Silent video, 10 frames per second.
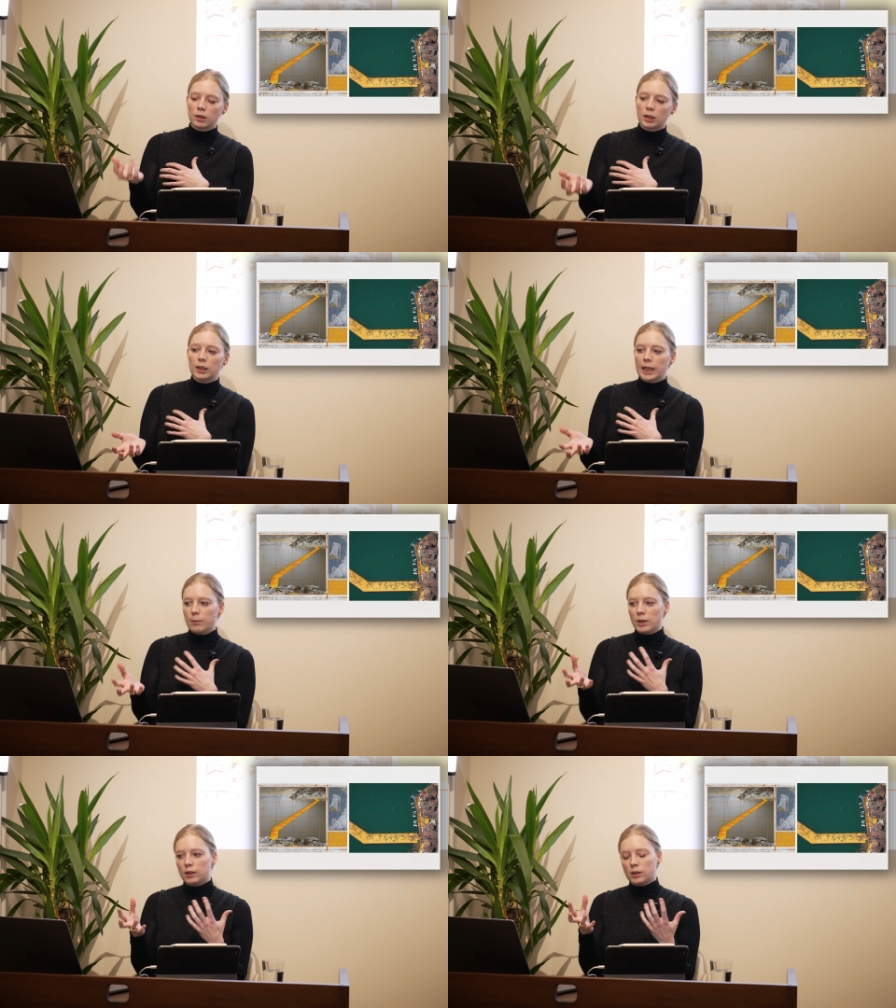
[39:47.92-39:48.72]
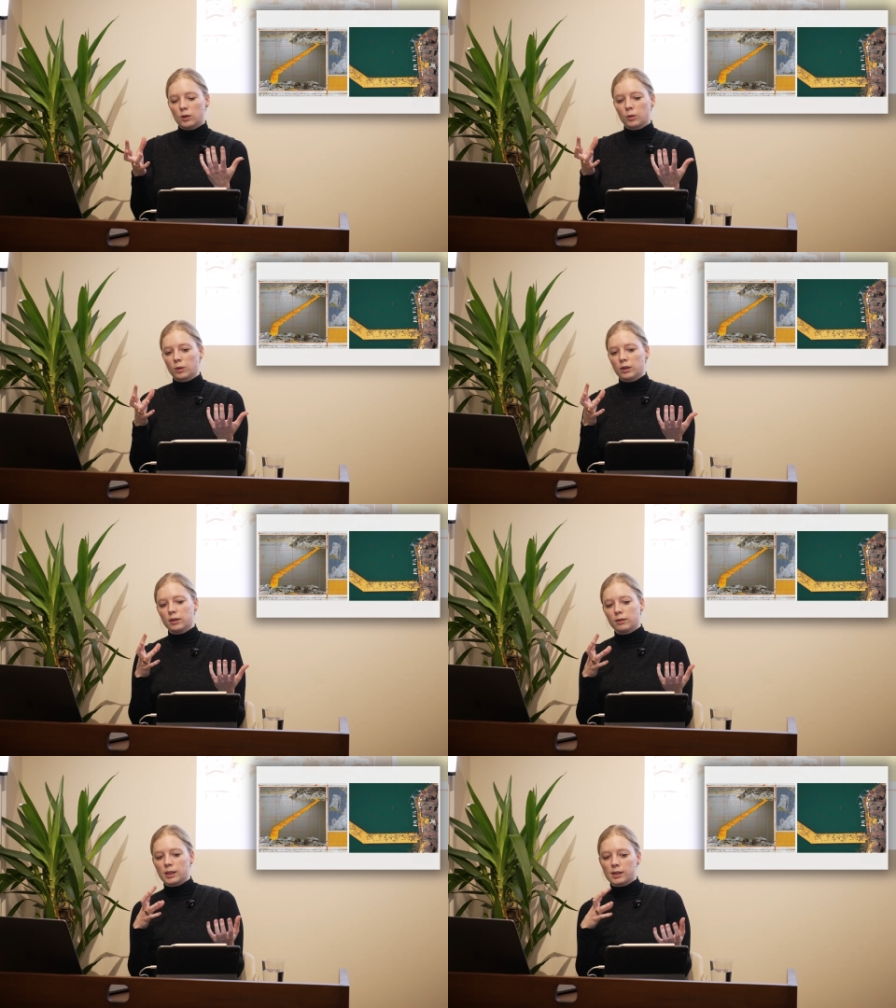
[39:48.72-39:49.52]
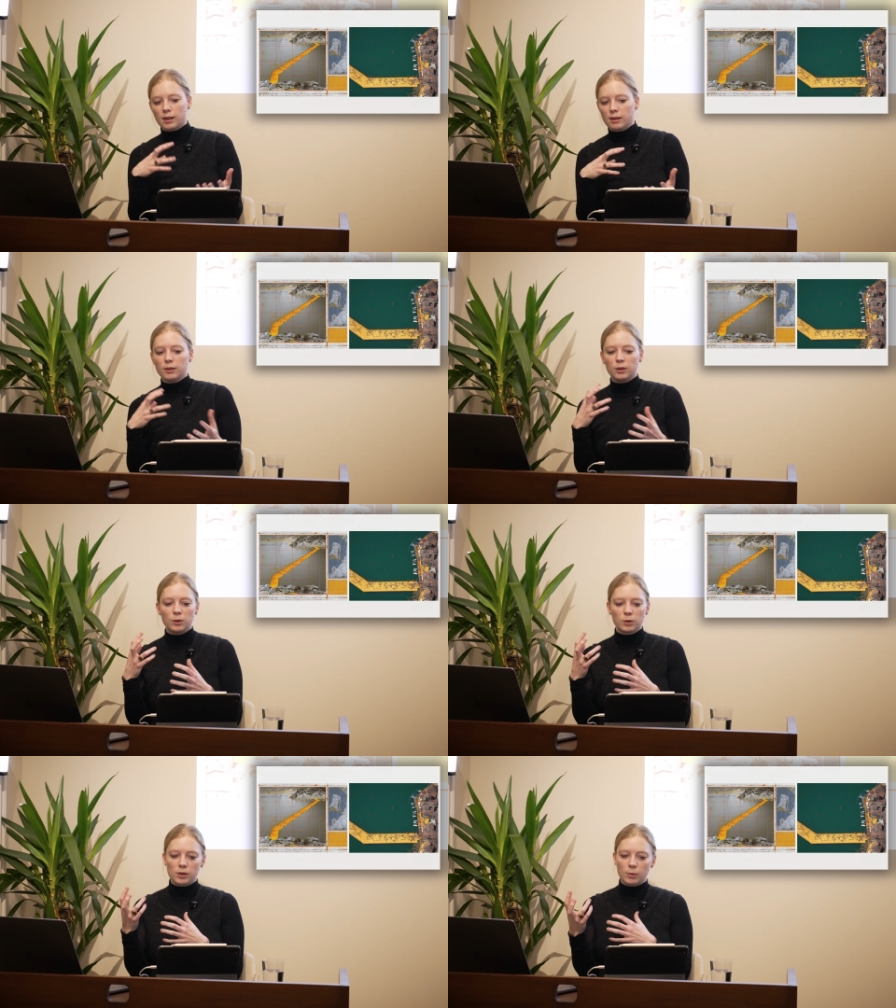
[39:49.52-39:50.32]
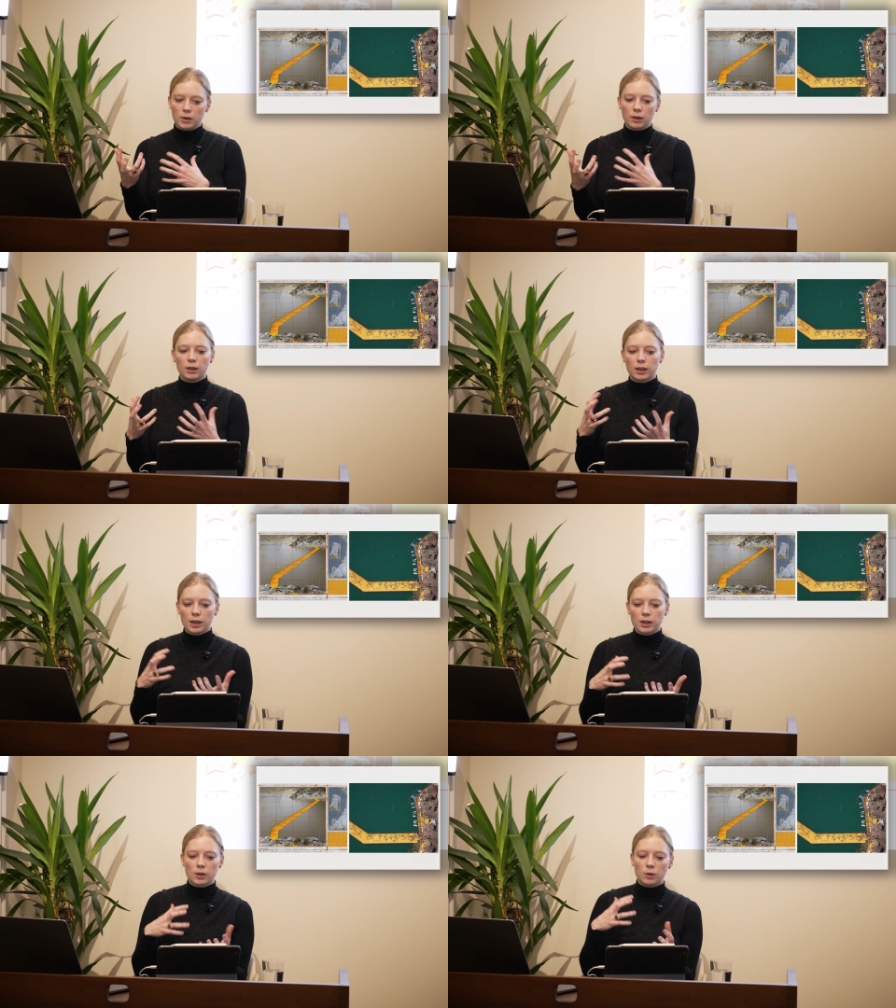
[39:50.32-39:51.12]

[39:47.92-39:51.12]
climate or the sun or something like that?